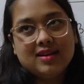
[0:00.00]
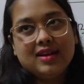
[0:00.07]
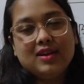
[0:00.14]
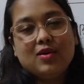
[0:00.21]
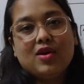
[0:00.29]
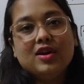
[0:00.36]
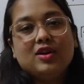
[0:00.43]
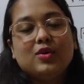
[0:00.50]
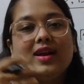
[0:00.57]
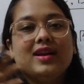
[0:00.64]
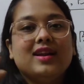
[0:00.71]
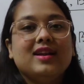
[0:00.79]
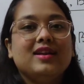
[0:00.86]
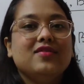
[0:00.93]
in order to
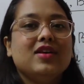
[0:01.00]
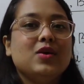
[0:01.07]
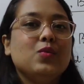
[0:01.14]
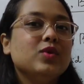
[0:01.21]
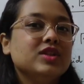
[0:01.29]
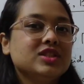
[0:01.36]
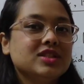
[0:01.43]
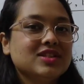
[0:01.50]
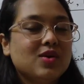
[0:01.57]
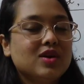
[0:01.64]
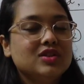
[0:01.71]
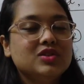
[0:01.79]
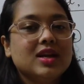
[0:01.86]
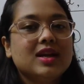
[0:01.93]
identify which is a
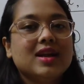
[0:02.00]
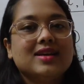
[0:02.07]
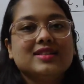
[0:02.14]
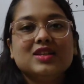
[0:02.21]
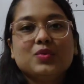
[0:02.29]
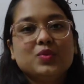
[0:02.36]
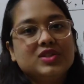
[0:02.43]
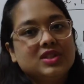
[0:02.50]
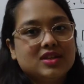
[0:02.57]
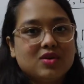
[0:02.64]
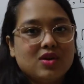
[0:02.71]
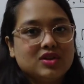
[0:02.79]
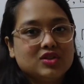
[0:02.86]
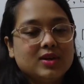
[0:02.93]
conjugate acid which is a
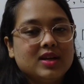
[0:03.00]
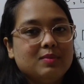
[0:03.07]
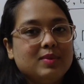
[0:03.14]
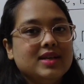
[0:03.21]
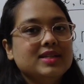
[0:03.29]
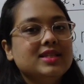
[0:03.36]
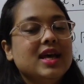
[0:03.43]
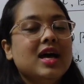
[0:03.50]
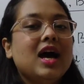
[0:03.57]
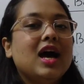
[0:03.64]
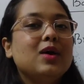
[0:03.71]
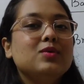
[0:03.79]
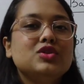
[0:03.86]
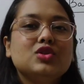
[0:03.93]
conjugate base
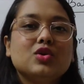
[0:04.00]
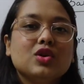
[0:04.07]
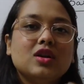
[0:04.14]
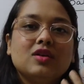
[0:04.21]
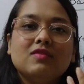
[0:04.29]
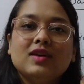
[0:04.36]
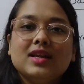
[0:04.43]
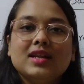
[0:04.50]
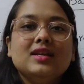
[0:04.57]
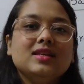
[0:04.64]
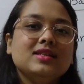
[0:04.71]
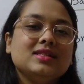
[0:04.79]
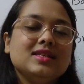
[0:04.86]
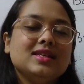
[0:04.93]
i will show you a very
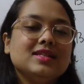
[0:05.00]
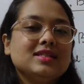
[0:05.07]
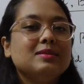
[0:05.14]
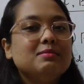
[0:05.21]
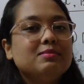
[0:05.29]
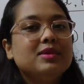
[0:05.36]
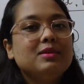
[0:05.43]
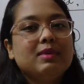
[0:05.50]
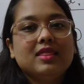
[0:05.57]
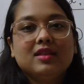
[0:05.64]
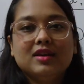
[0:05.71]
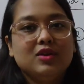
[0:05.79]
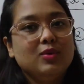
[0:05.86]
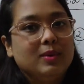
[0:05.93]
easy and simple
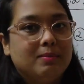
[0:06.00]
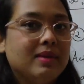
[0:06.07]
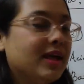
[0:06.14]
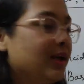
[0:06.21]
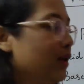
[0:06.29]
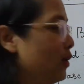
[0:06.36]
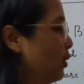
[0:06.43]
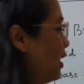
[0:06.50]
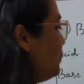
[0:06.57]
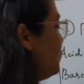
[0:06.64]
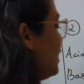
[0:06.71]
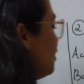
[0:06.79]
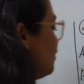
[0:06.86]
method to apply okay